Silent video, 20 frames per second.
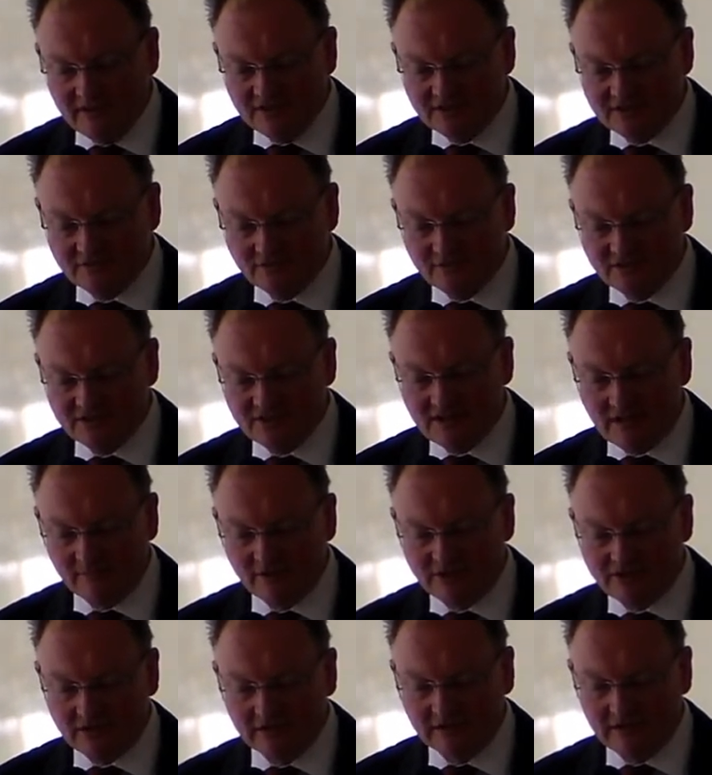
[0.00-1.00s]
is to
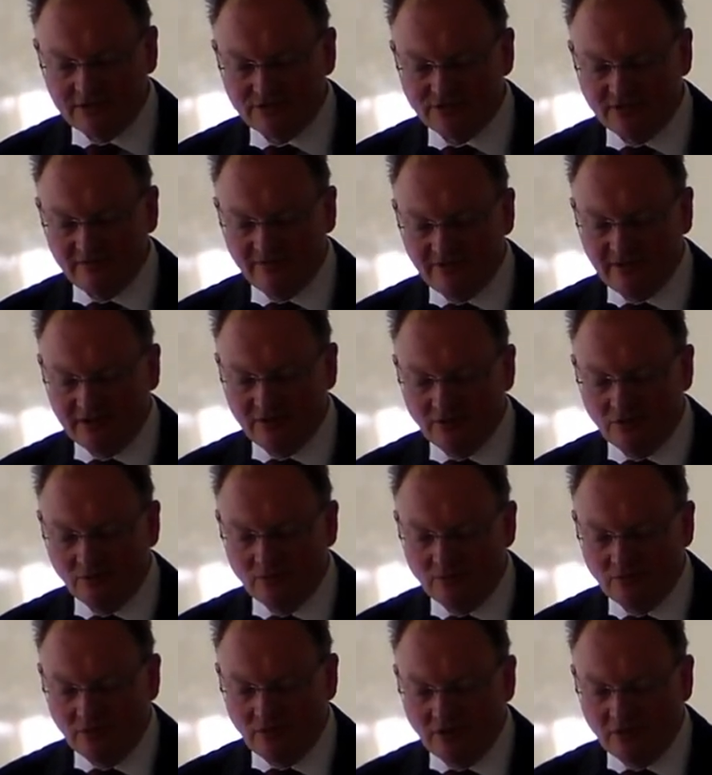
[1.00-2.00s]
establish an electric
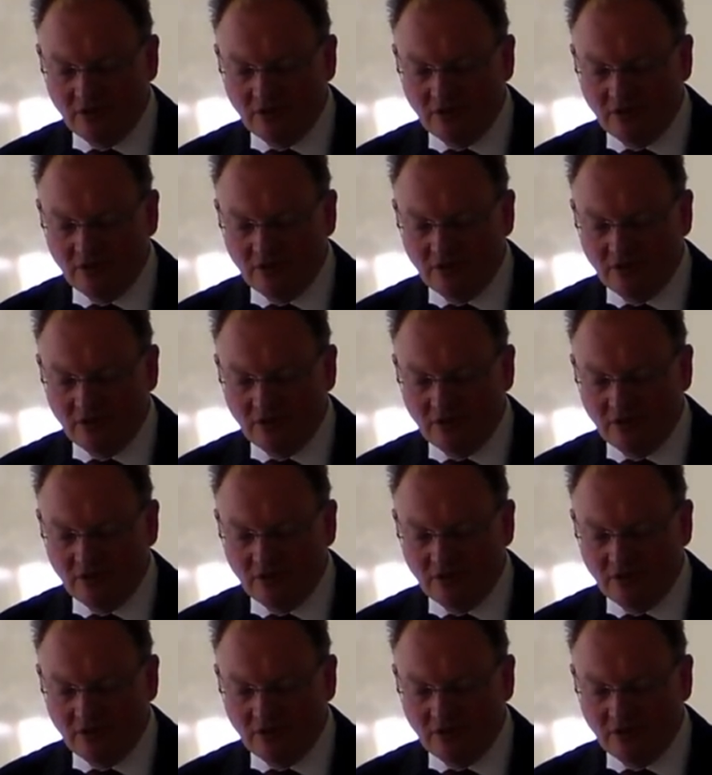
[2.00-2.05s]
vehicle